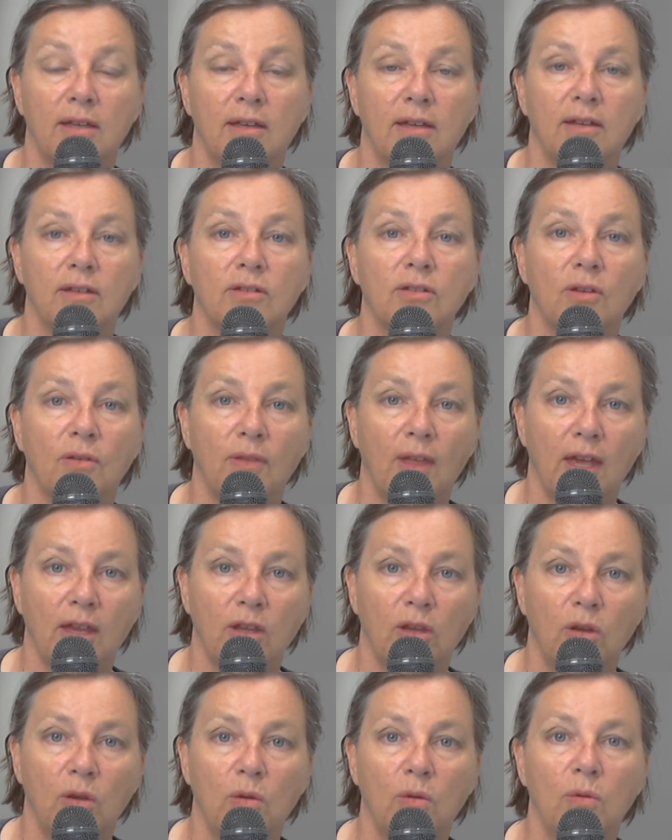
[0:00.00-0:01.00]
so that
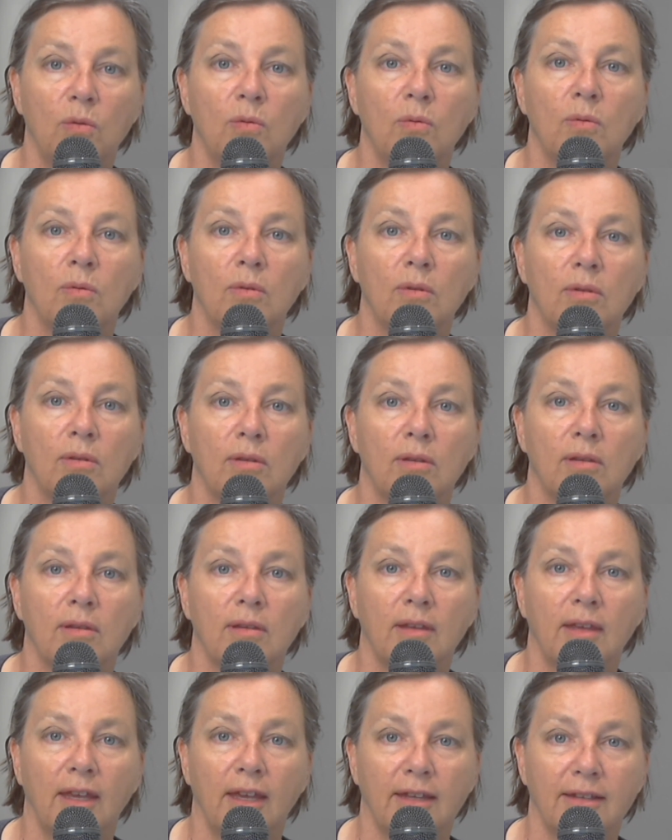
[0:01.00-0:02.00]
you
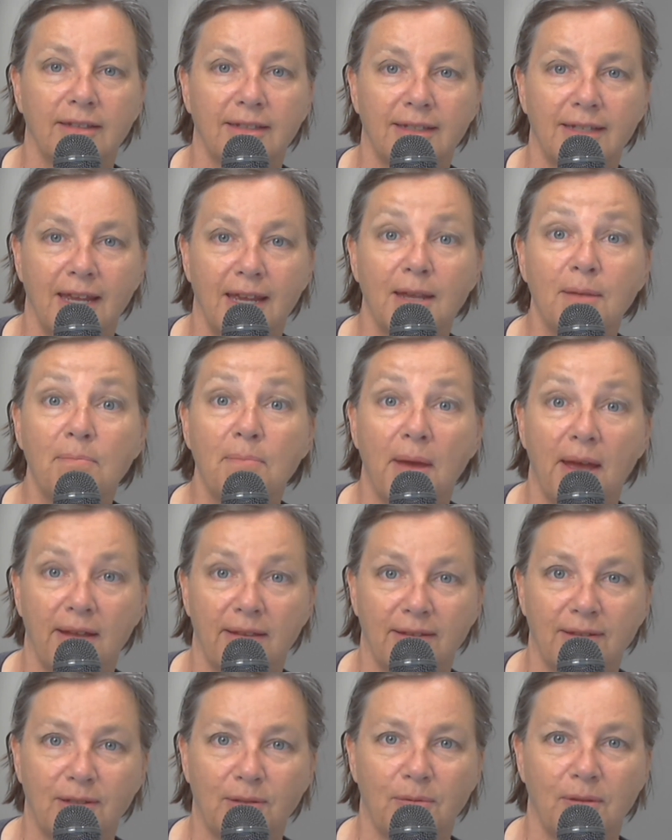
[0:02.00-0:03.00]
can stay in
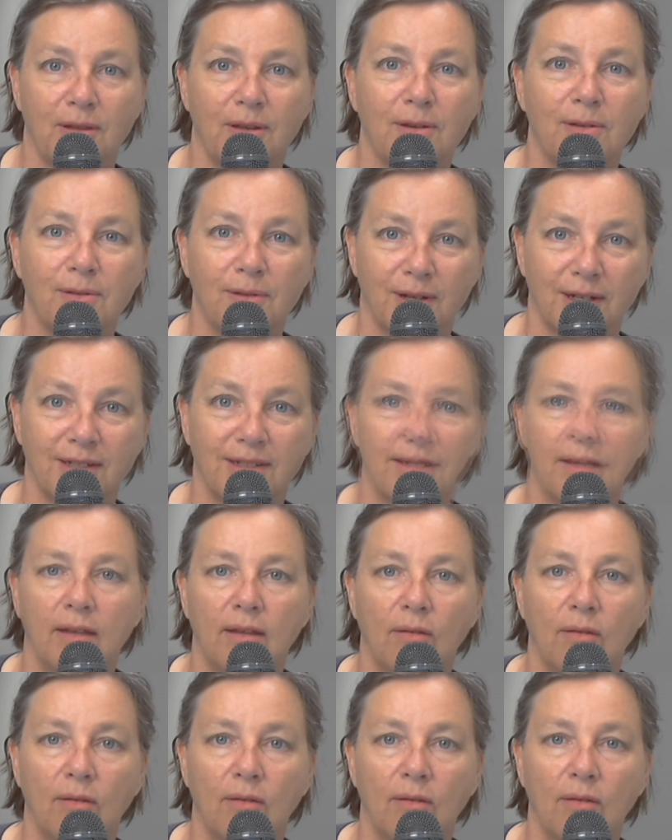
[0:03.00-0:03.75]
balance with your horse.